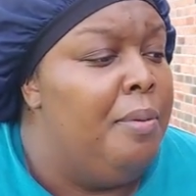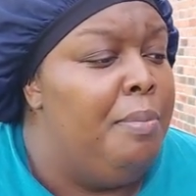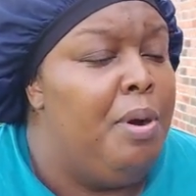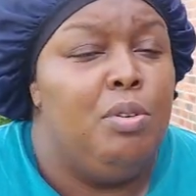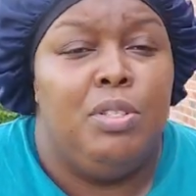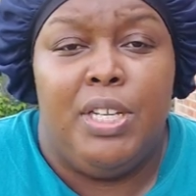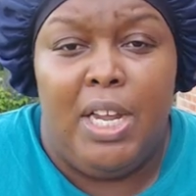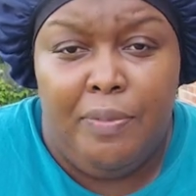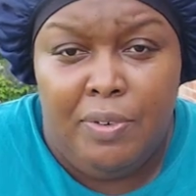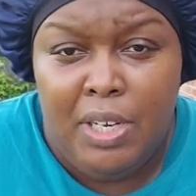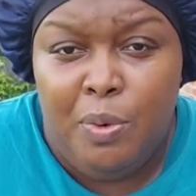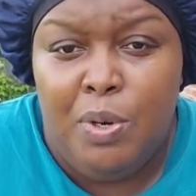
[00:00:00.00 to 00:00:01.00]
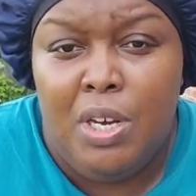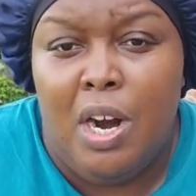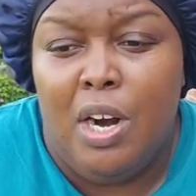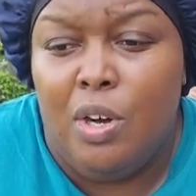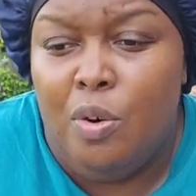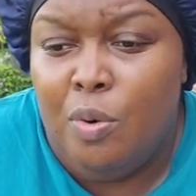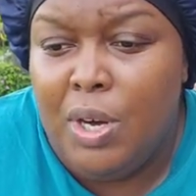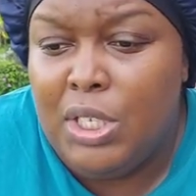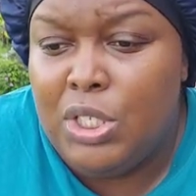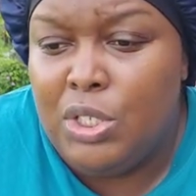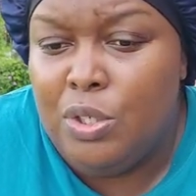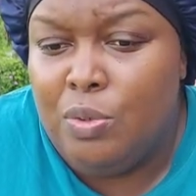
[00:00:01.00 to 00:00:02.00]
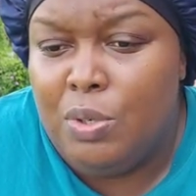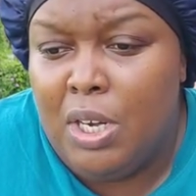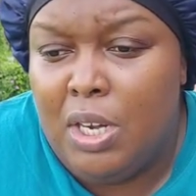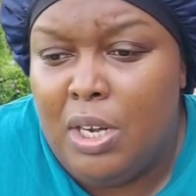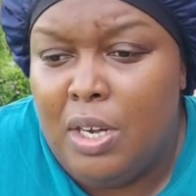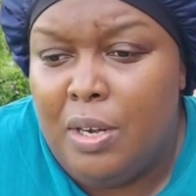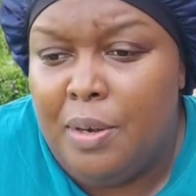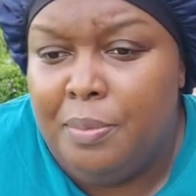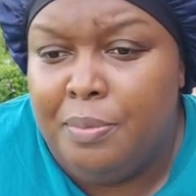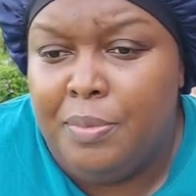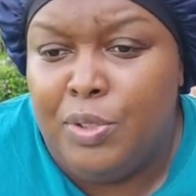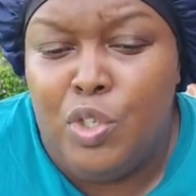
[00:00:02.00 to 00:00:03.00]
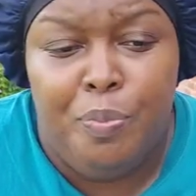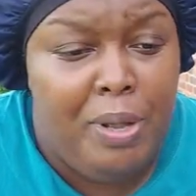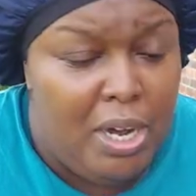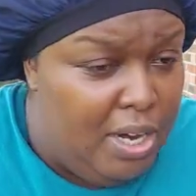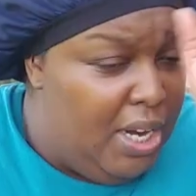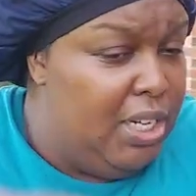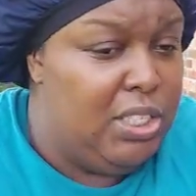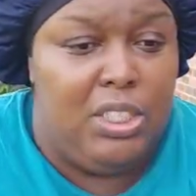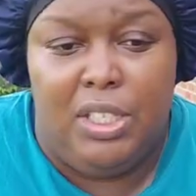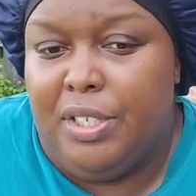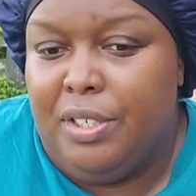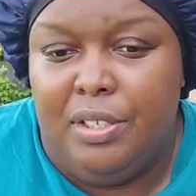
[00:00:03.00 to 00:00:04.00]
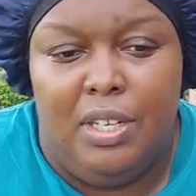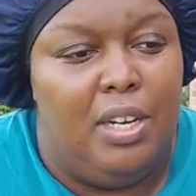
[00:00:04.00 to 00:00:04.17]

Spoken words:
Most definitely, we are going to do better next year.